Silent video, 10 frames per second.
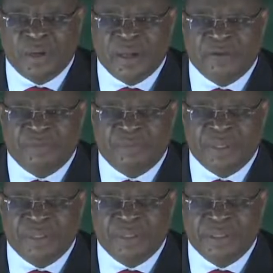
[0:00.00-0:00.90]
have
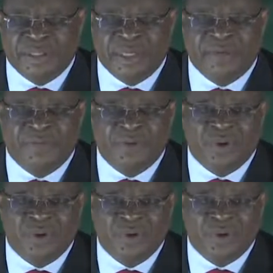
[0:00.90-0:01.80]
been served
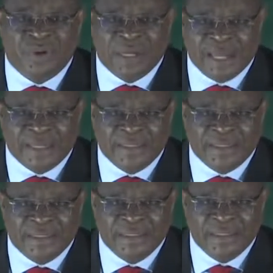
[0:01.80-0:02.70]
on your client.
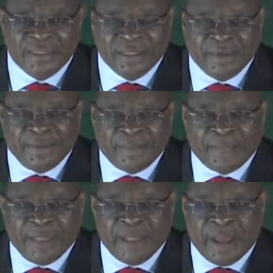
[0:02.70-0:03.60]

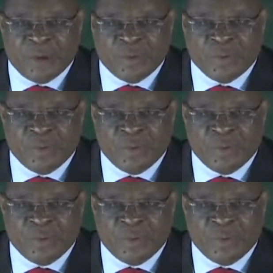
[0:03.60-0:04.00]
Now,